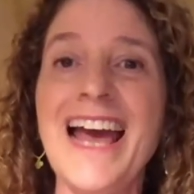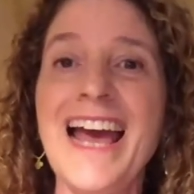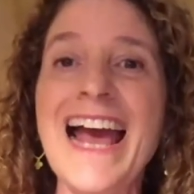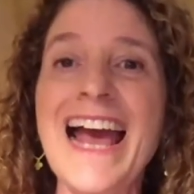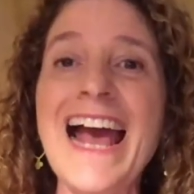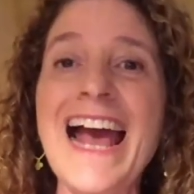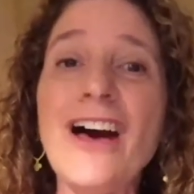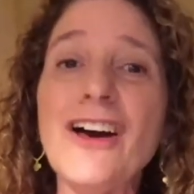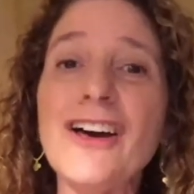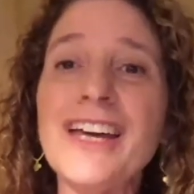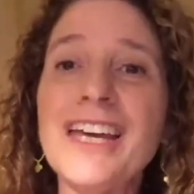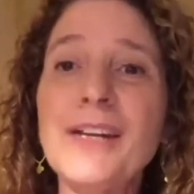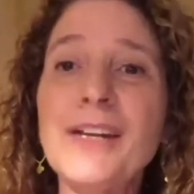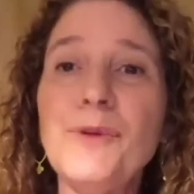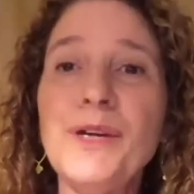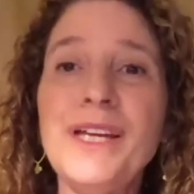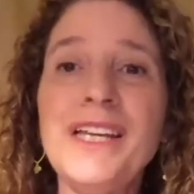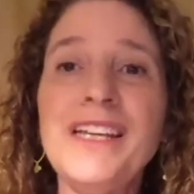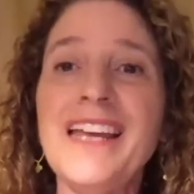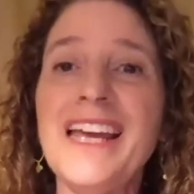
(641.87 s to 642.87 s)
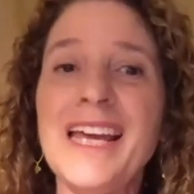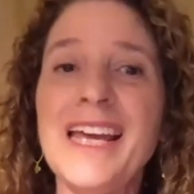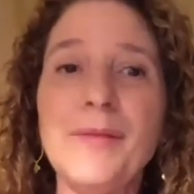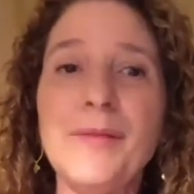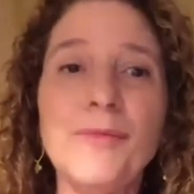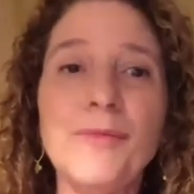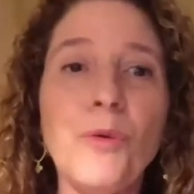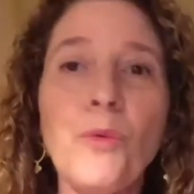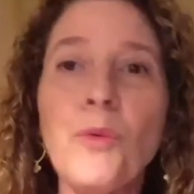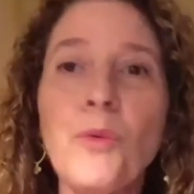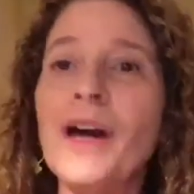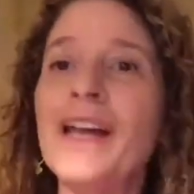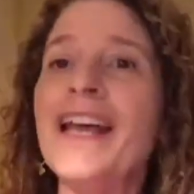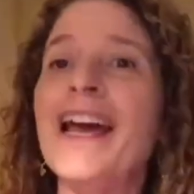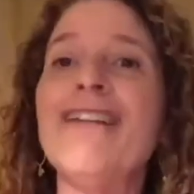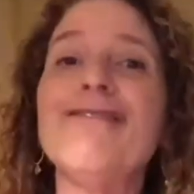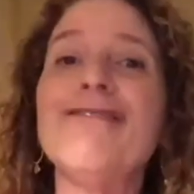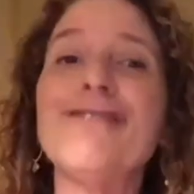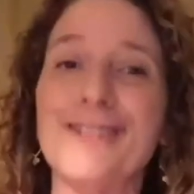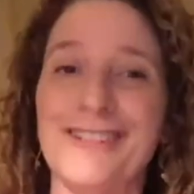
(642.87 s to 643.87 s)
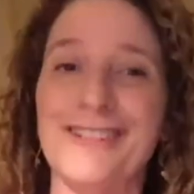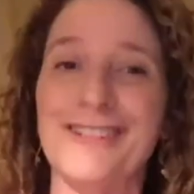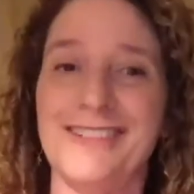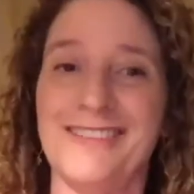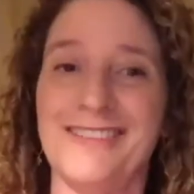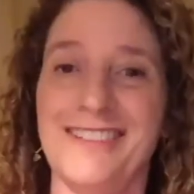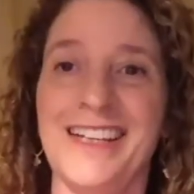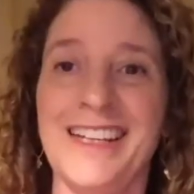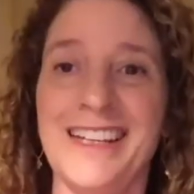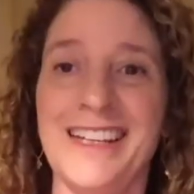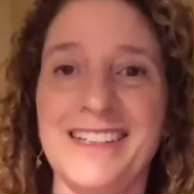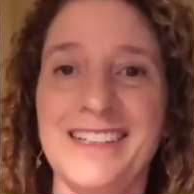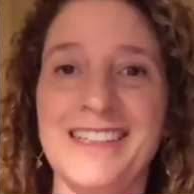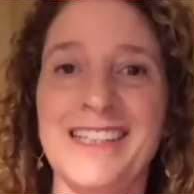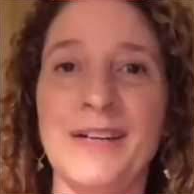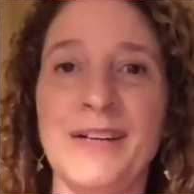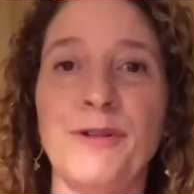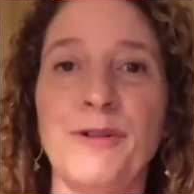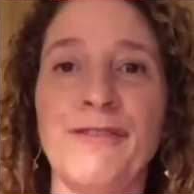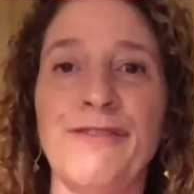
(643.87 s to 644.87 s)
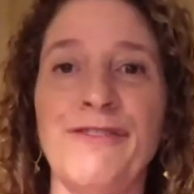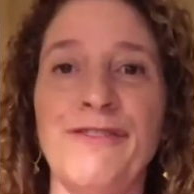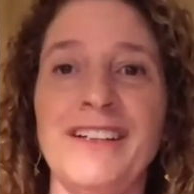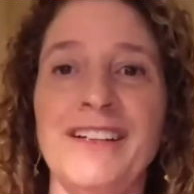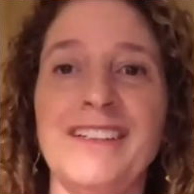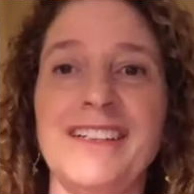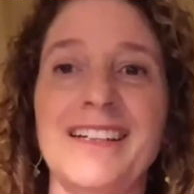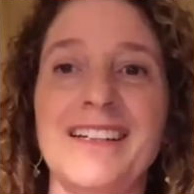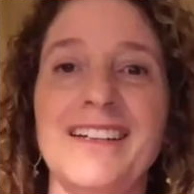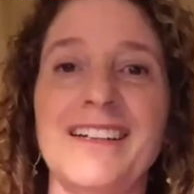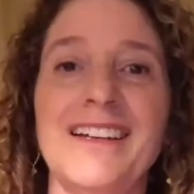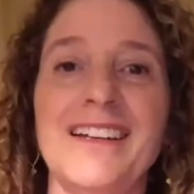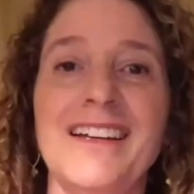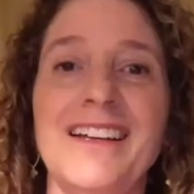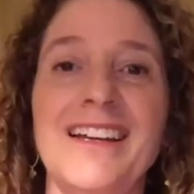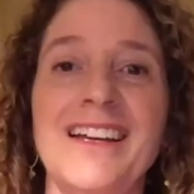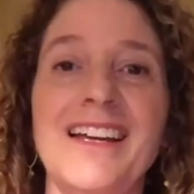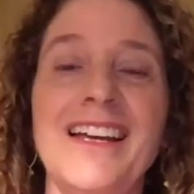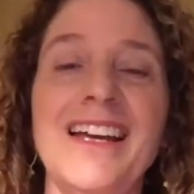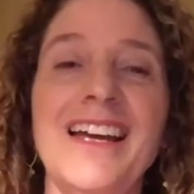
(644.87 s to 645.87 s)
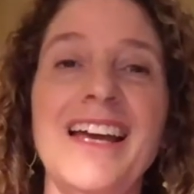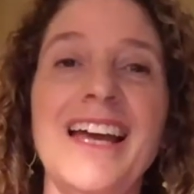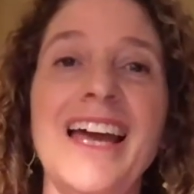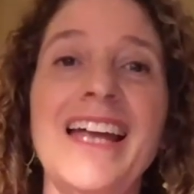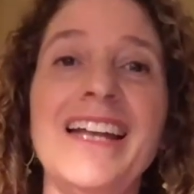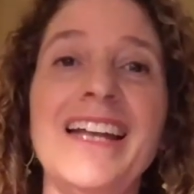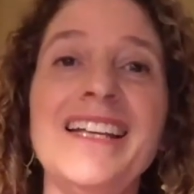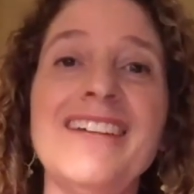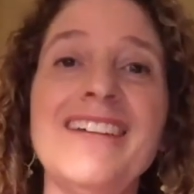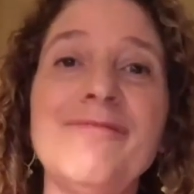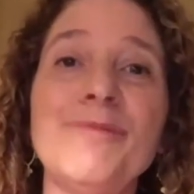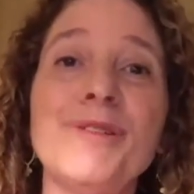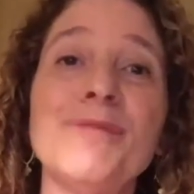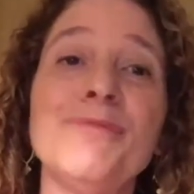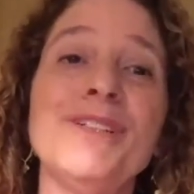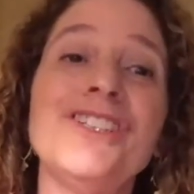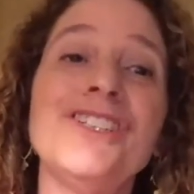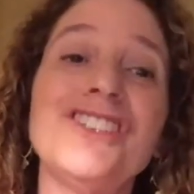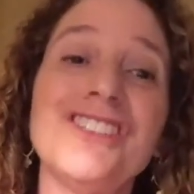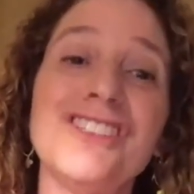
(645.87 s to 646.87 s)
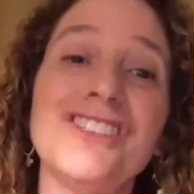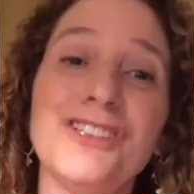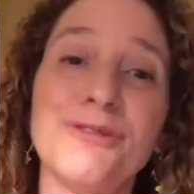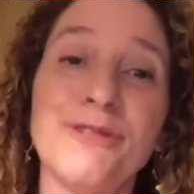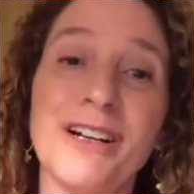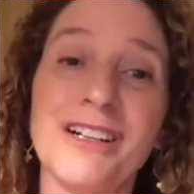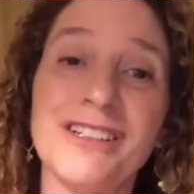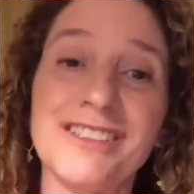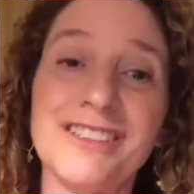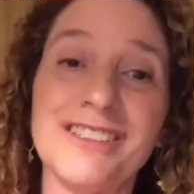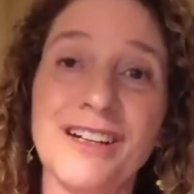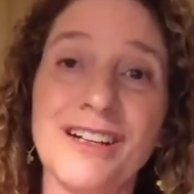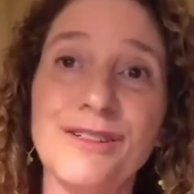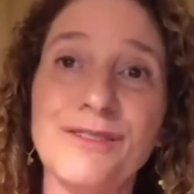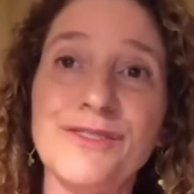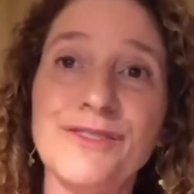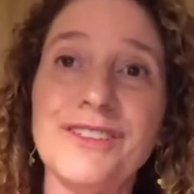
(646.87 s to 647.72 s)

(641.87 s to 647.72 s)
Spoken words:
How can we name whatever it is that we're feeling and give permission to ourselves